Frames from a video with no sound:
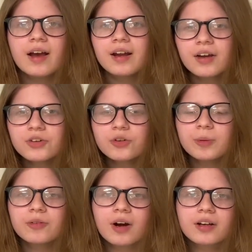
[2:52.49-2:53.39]
and he'll just
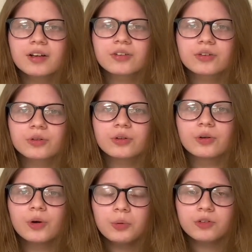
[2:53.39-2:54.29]
be running us
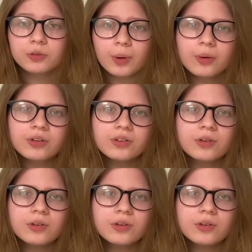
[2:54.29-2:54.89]
through who we've spoken